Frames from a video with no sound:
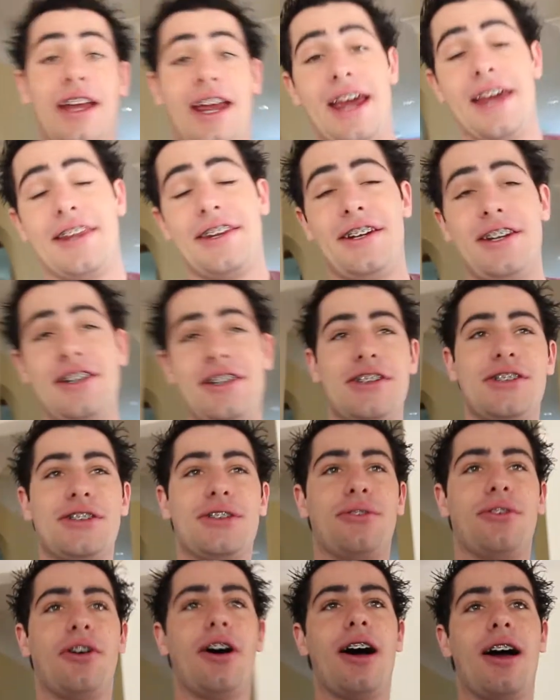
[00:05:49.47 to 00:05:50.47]
Anthony just
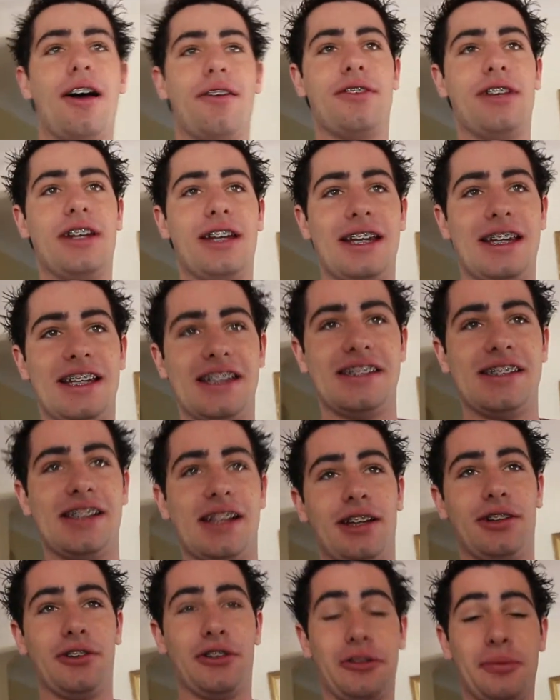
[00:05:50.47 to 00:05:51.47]
arrived. He's
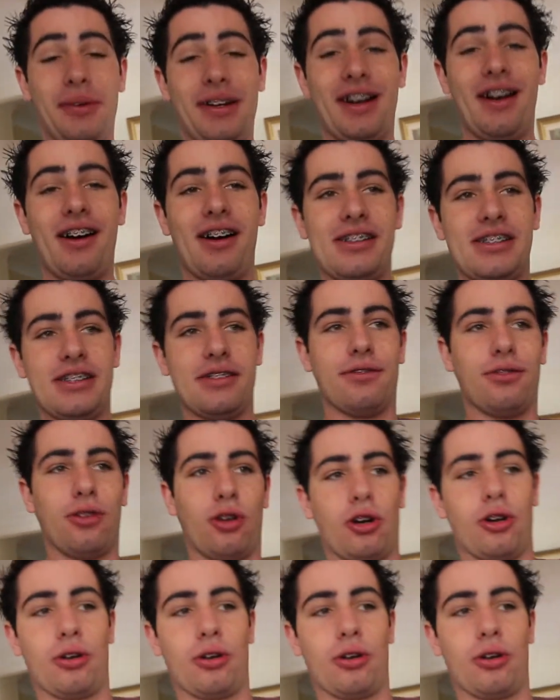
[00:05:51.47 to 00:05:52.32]
a little bit hard to vlog